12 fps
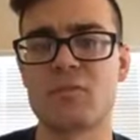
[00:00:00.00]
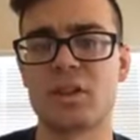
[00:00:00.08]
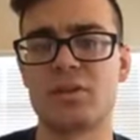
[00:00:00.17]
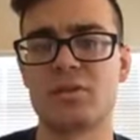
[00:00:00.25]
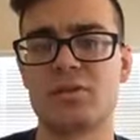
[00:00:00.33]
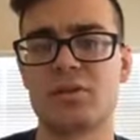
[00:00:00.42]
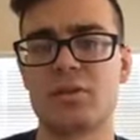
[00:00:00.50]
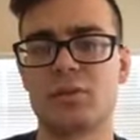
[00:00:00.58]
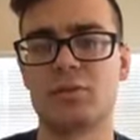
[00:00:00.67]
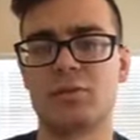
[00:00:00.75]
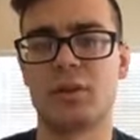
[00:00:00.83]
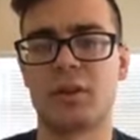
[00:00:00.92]

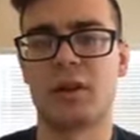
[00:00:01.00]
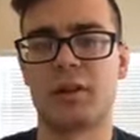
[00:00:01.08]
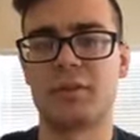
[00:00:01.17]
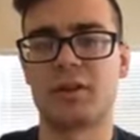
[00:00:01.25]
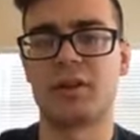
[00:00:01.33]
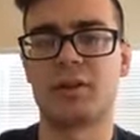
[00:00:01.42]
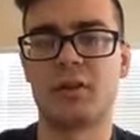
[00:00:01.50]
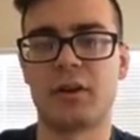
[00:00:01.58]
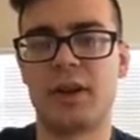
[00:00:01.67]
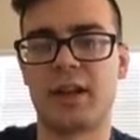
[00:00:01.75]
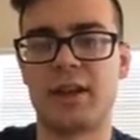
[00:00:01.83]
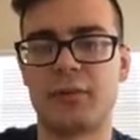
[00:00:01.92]
So I'm going to go
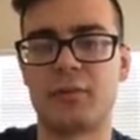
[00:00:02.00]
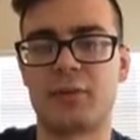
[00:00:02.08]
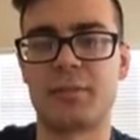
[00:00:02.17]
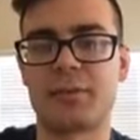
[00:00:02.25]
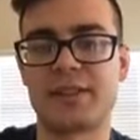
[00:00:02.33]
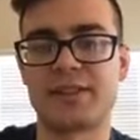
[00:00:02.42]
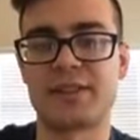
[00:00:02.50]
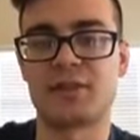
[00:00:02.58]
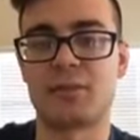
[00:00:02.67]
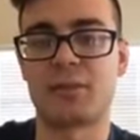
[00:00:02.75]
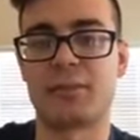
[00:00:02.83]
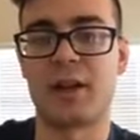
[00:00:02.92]
ahead and replace
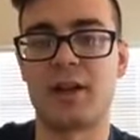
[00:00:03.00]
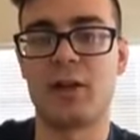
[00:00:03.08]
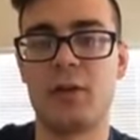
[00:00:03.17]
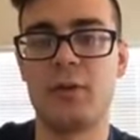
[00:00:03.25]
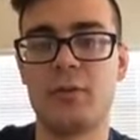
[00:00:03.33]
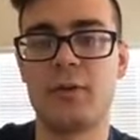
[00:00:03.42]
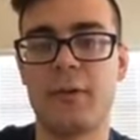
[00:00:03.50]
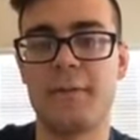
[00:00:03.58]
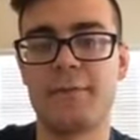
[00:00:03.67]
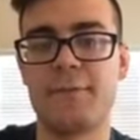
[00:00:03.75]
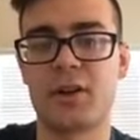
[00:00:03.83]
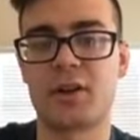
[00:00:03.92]
this with my own
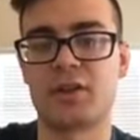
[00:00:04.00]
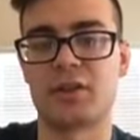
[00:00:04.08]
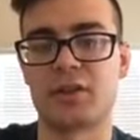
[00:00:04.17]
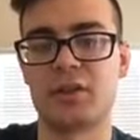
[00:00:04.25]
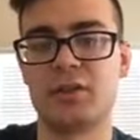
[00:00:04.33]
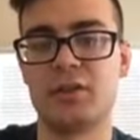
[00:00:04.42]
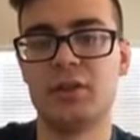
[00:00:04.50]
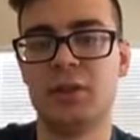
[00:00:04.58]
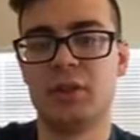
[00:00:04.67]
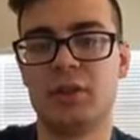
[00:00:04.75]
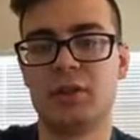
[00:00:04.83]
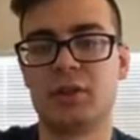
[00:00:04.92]
function,
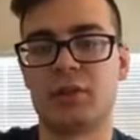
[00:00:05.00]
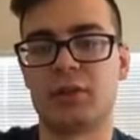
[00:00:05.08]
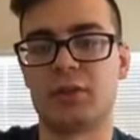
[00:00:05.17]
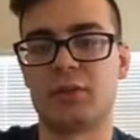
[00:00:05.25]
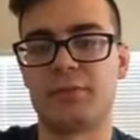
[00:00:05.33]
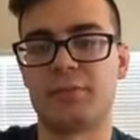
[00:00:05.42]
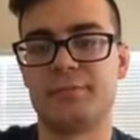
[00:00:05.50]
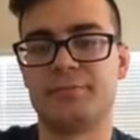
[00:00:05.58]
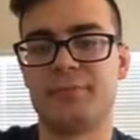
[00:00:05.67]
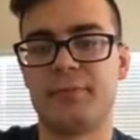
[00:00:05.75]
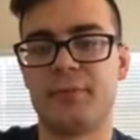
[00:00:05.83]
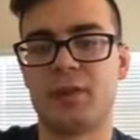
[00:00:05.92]

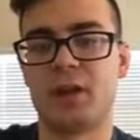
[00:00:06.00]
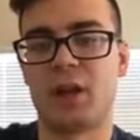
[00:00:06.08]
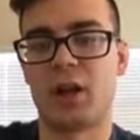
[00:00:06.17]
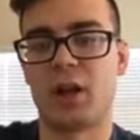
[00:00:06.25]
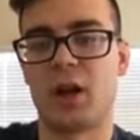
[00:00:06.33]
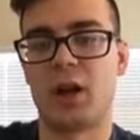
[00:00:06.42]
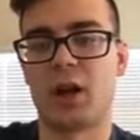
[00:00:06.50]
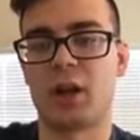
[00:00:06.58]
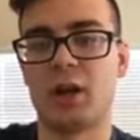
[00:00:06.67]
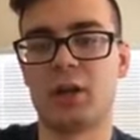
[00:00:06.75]
log,